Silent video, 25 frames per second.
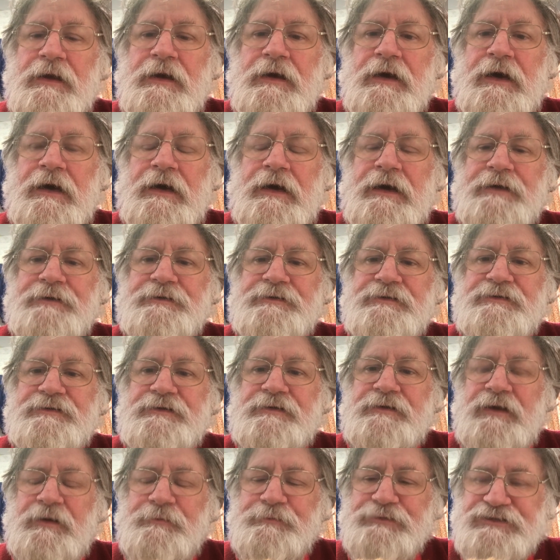And
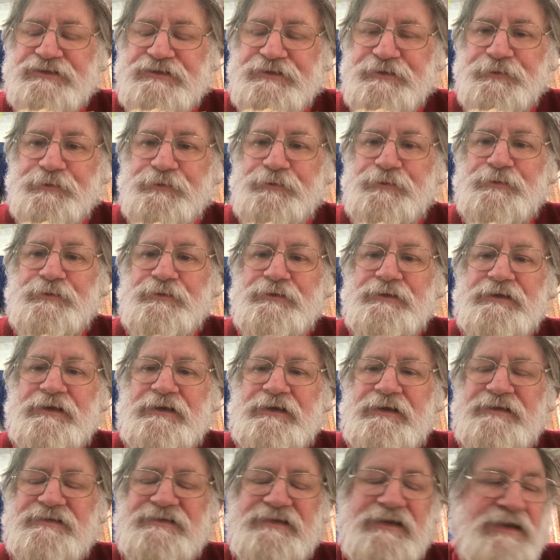number two,
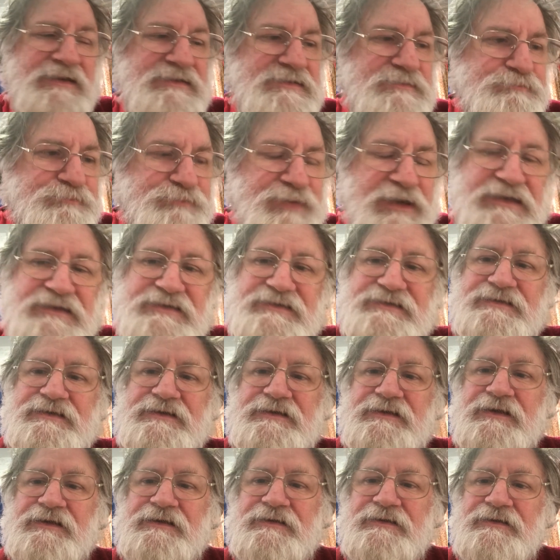it's against
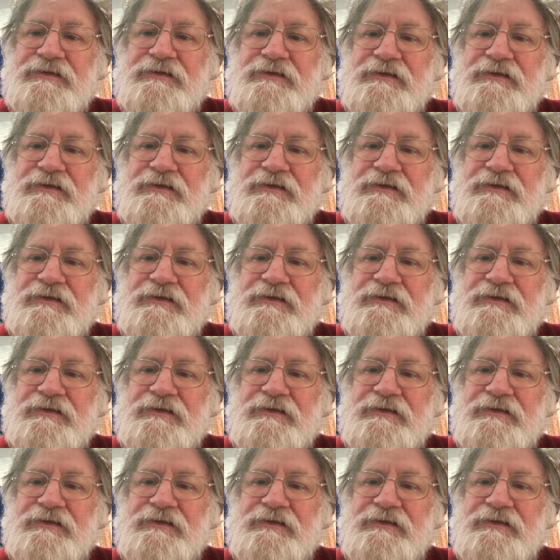basic